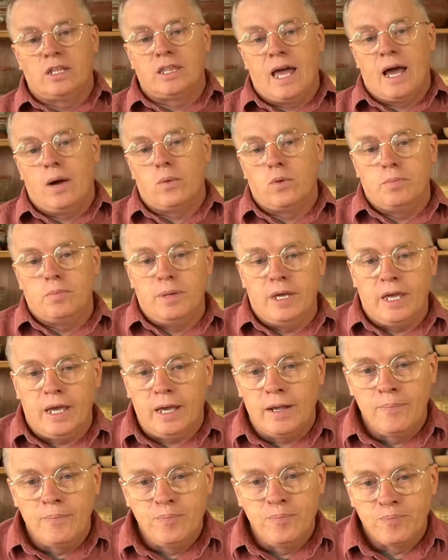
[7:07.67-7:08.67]
that would be
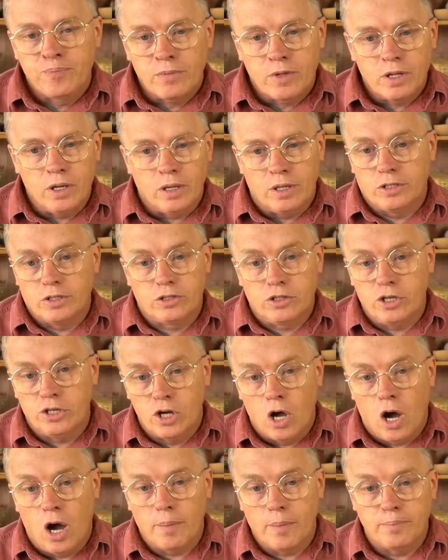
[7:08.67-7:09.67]
uh, to
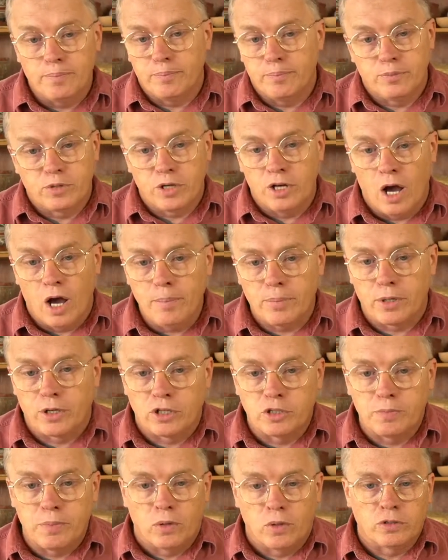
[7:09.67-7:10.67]
not to not burnish
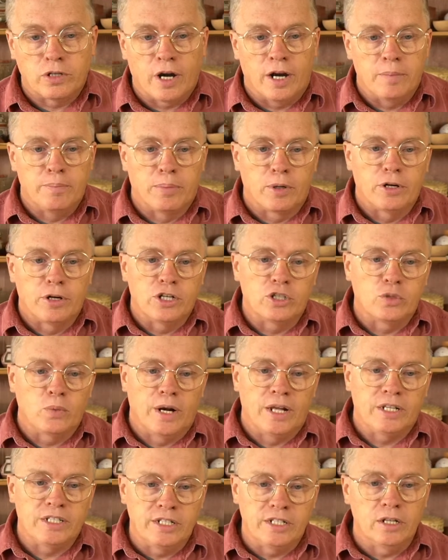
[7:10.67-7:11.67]
bone dry, to burnish when
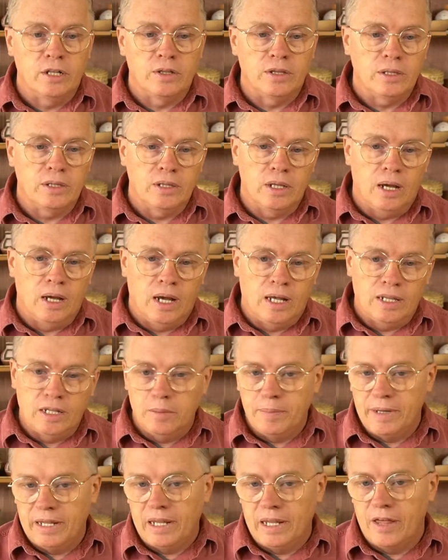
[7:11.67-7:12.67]
it's still a little
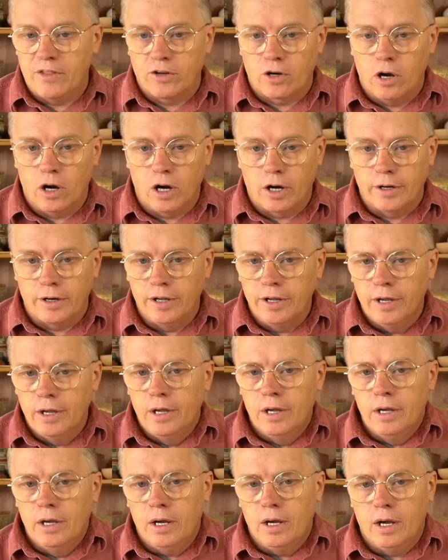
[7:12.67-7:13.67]
bit leather hard.
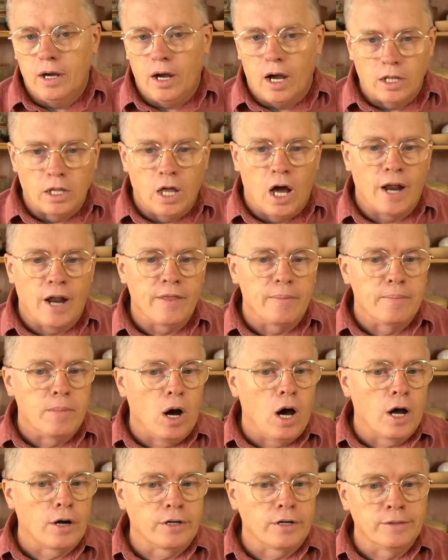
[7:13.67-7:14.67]
Uh, a lot of the
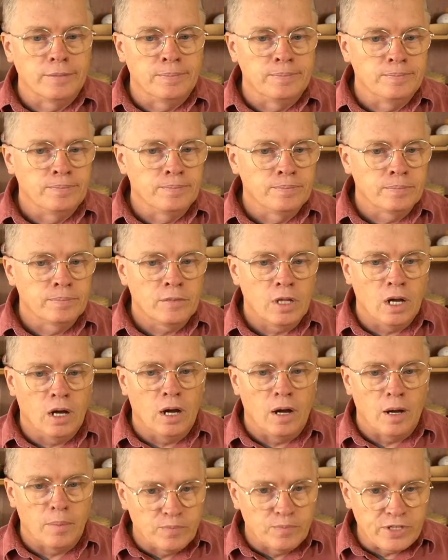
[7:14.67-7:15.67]
modern
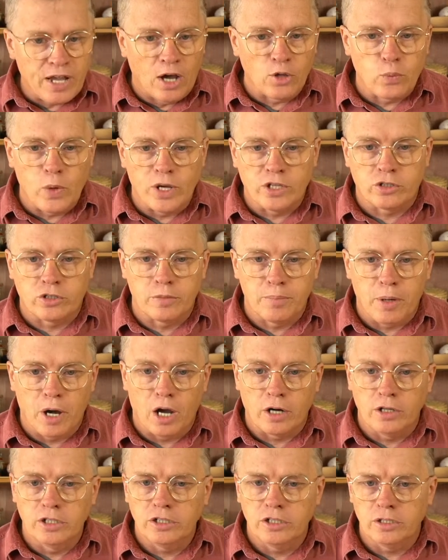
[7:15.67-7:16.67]
uh, southwestern
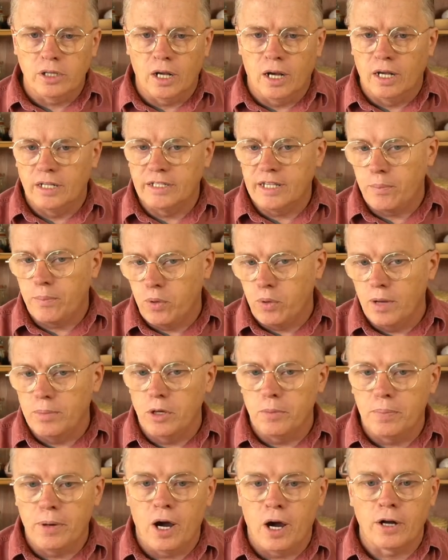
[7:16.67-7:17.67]
potters, uh, say Pueblo
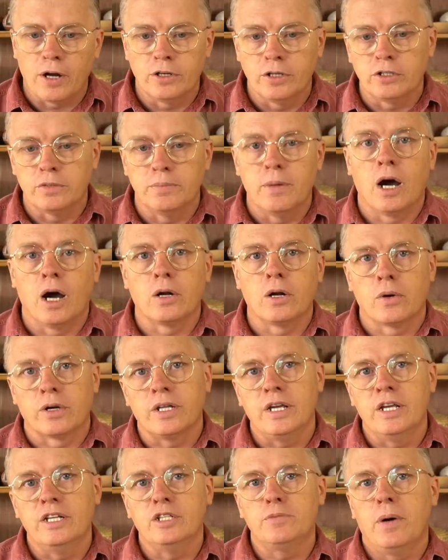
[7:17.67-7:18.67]
potters, Mata
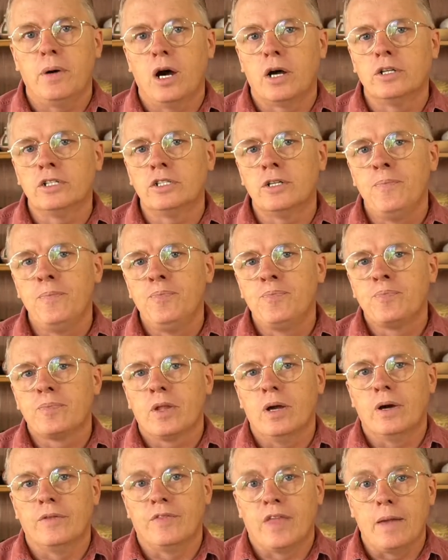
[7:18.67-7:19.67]
Ortiz potters,
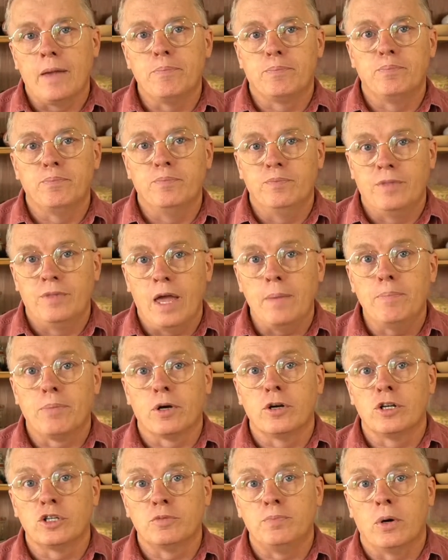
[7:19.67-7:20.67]
uh, they they
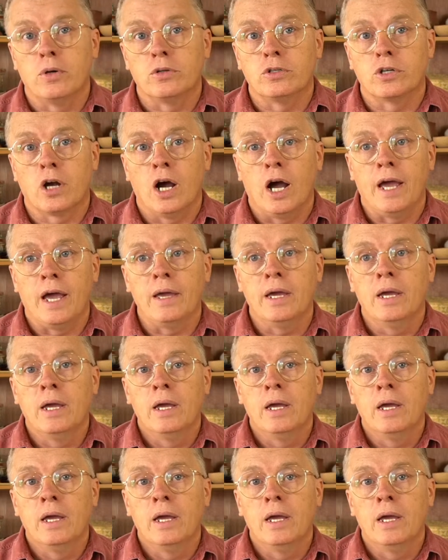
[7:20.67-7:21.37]
burnish bone dry,